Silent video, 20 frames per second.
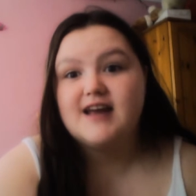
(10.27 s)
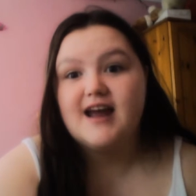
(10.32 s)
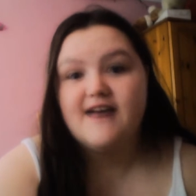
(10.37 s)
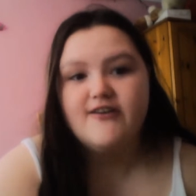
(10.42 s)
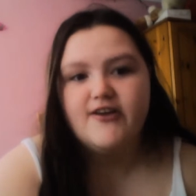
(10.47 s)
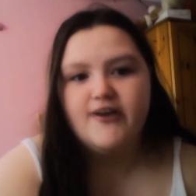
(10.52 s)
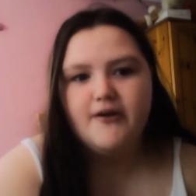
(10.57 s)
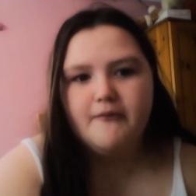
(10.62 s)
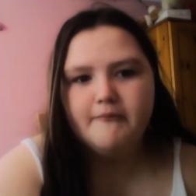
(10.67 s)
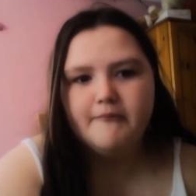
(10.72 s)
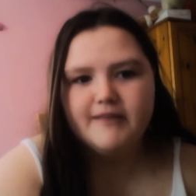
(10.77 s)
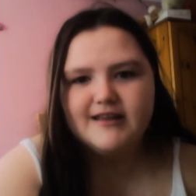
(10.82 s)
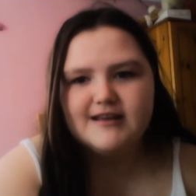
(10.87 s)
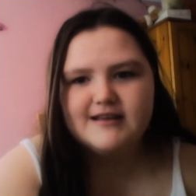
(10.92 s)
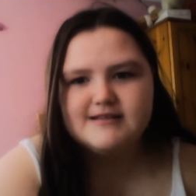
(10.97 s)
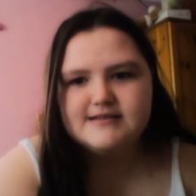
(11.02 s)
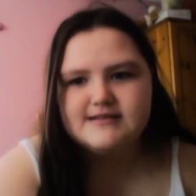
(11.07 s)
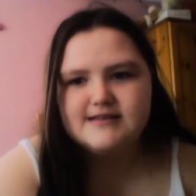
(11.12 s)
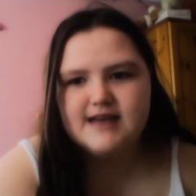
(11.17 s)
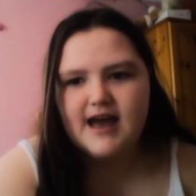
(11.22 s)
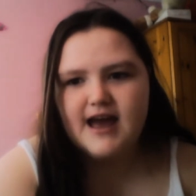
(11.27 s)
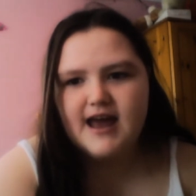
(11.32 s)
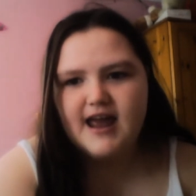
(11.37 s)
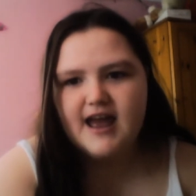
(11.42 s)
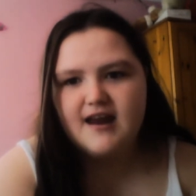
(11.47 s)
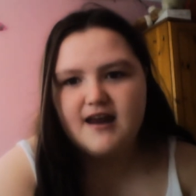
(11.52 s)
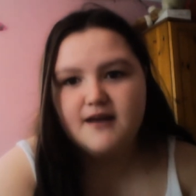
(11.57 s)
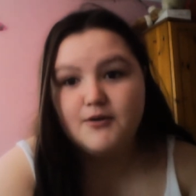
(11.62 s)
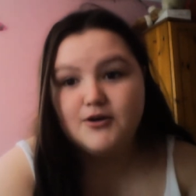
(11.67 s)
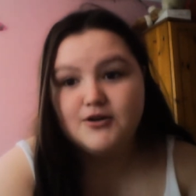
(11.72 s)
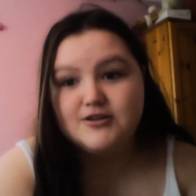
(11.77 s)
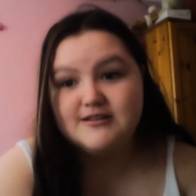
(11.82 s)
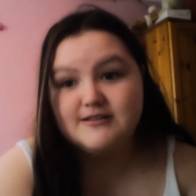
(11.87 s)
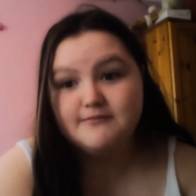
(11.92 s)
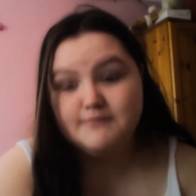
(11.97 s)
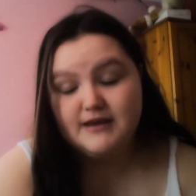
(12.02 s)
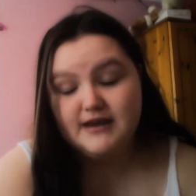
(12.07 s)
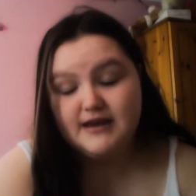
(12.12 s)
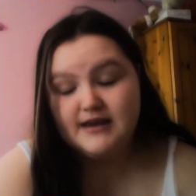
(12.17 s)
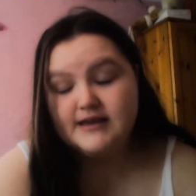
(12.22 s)
carry on with it today, and I'm on to
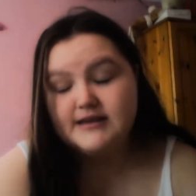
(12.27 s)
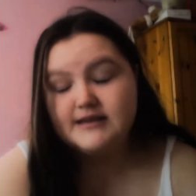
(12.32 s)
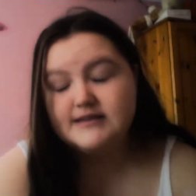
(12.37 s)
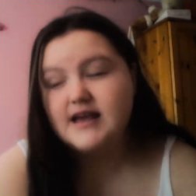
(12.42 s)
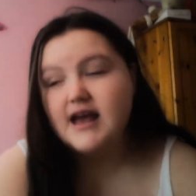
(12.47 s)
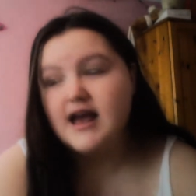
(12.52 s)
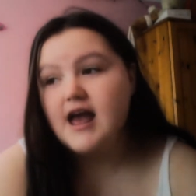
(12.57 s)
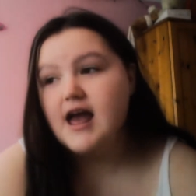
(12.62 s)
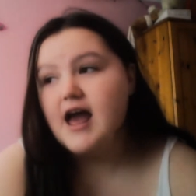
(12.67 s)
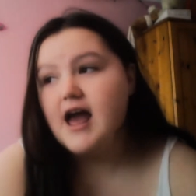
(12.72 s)
bees.